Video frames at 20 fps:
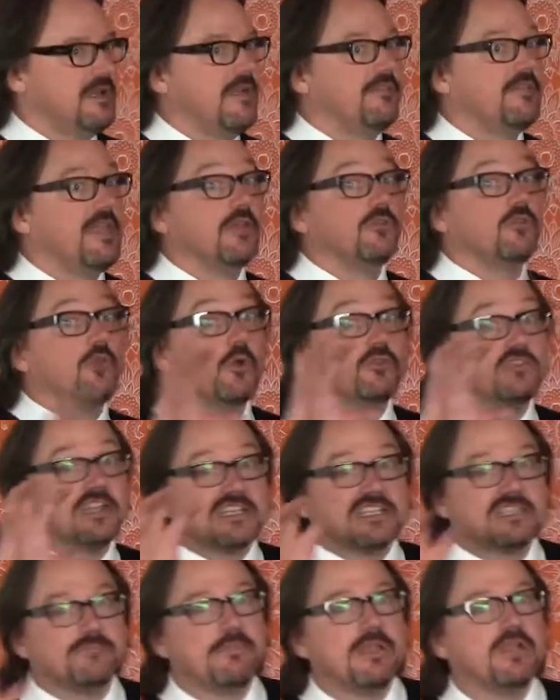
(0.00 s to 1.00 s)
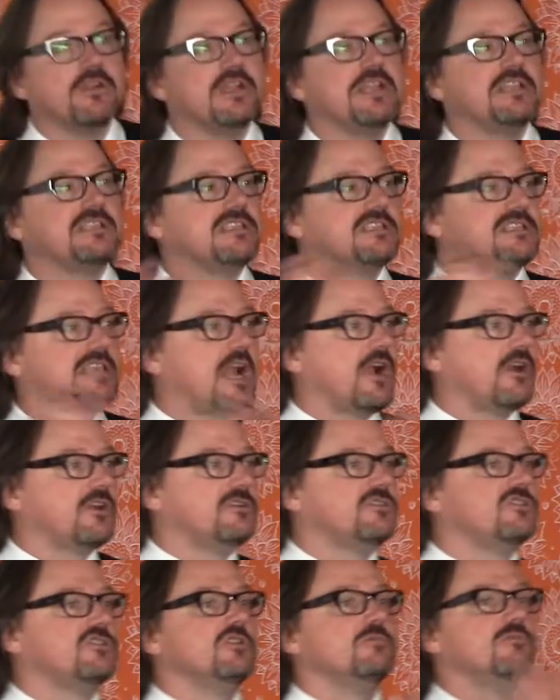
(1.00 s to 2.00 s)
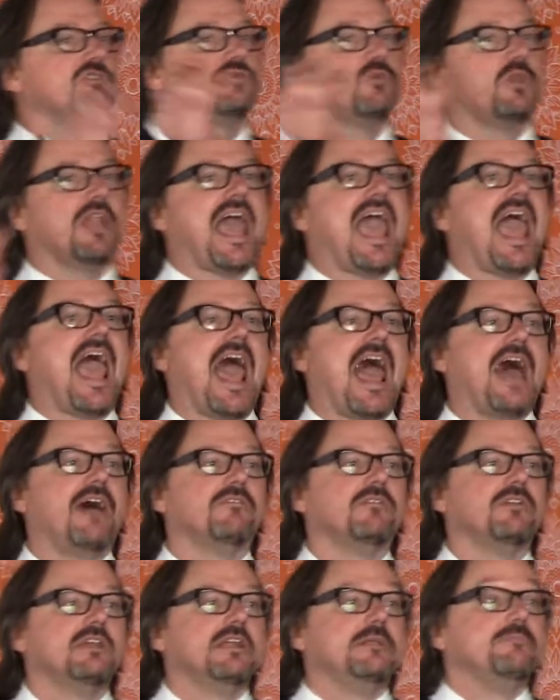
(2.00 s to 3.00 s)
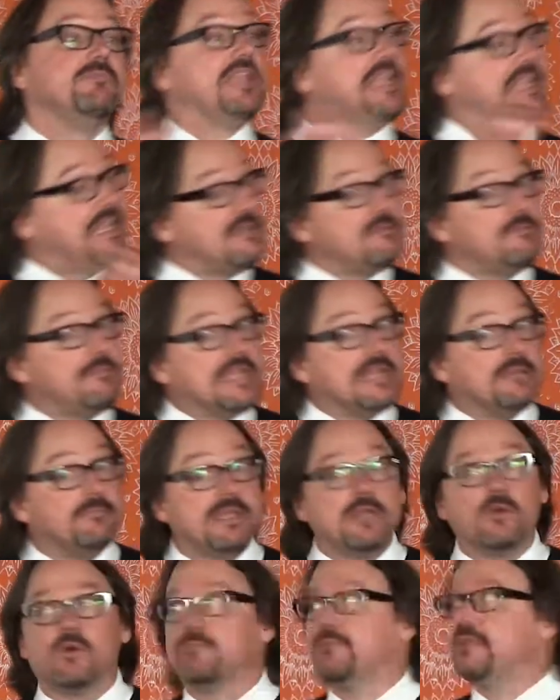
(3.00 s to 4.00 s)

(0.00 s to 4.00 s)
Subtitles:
That those experiences that our consumers will have in a B2B or